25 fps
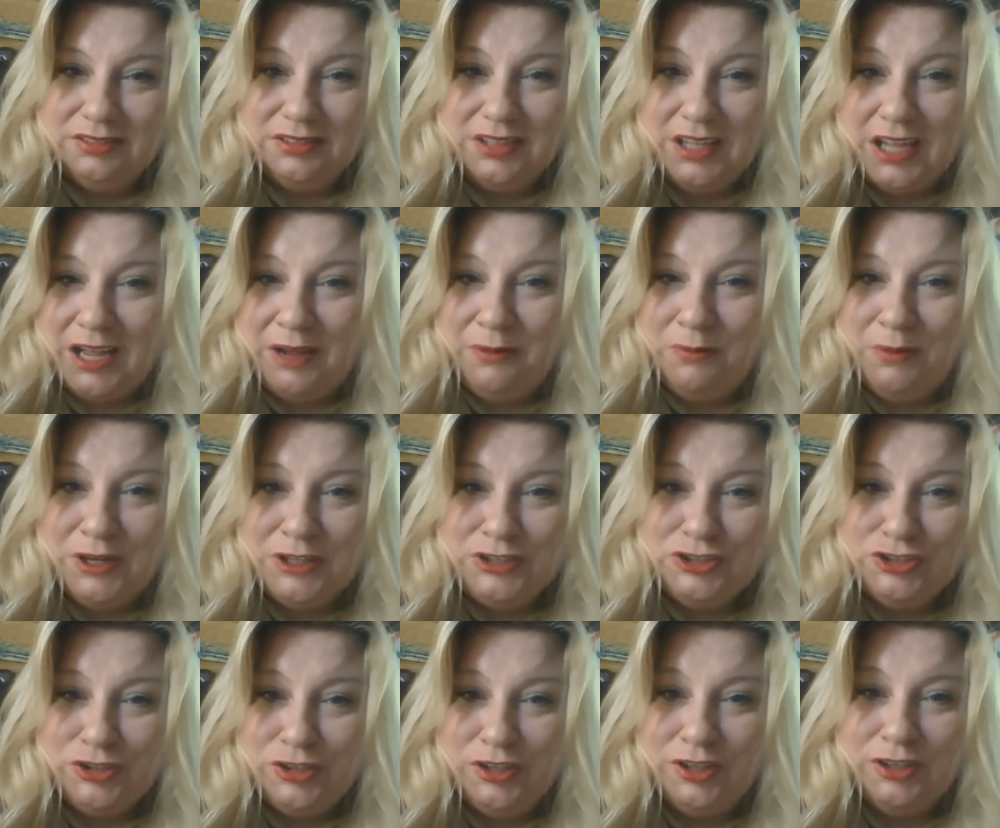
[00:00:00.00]
I
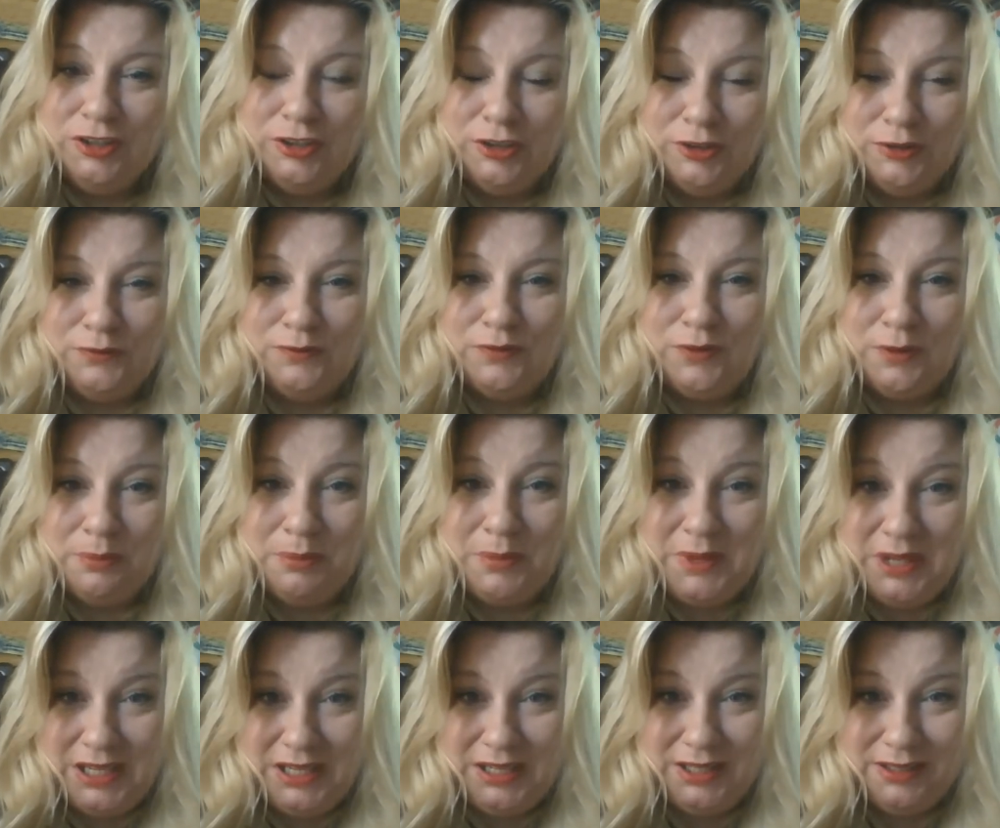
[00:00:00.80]
want you to learn from
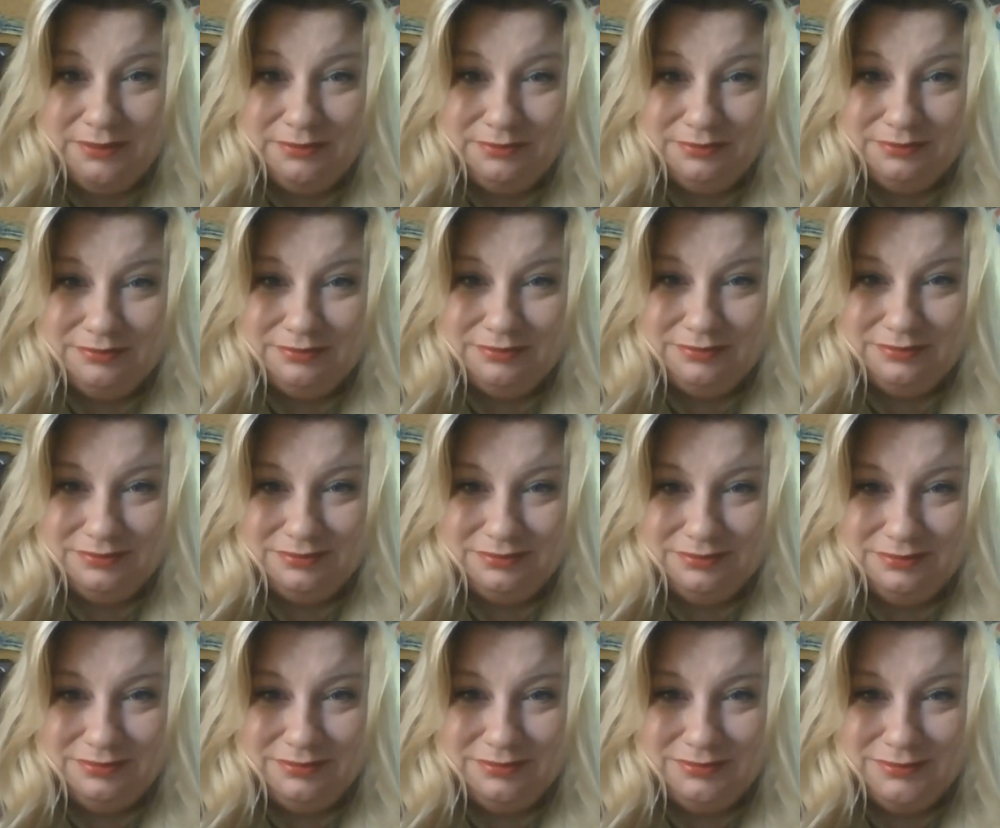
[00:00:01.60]
me,
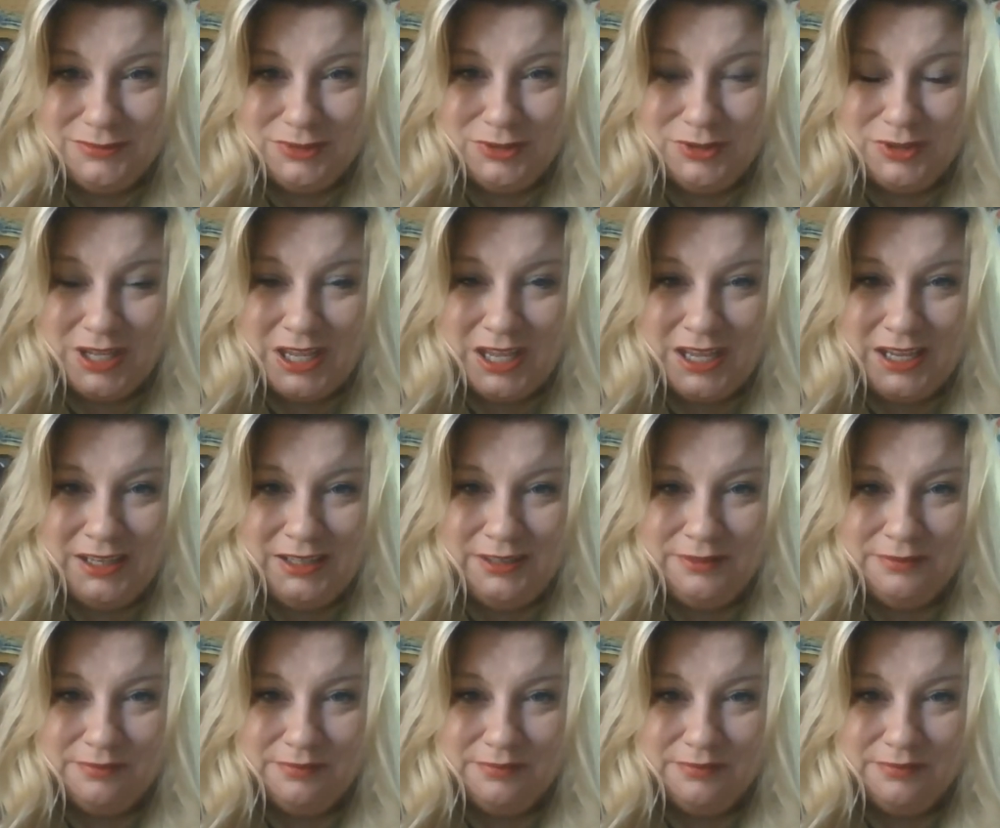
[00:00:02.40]
okay?